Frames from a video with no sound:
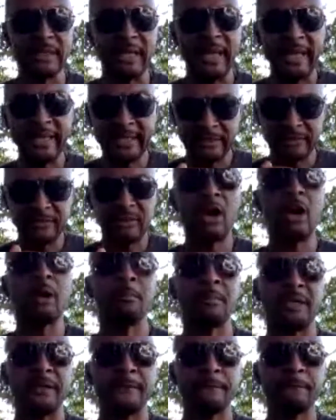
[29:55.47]
And it taught
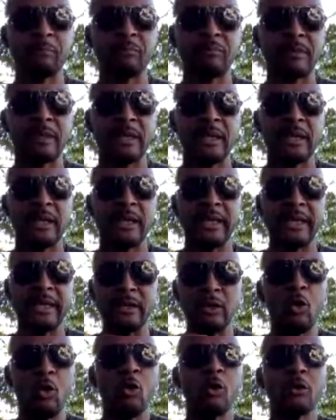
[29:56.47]
me,
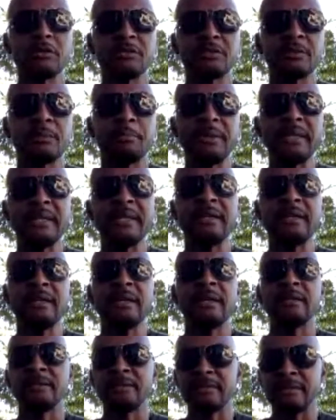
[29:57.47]
in order to be
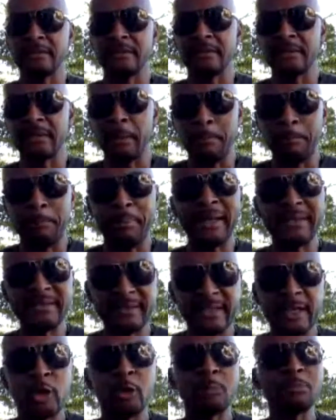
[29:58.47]
the best
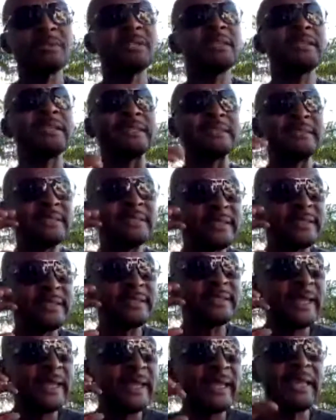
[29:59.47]
help to the
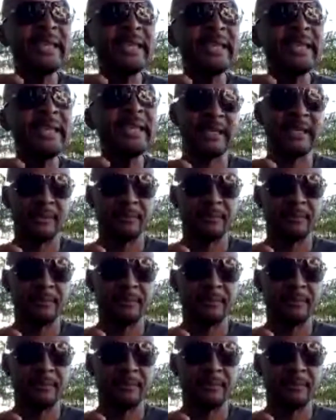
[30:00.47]
team,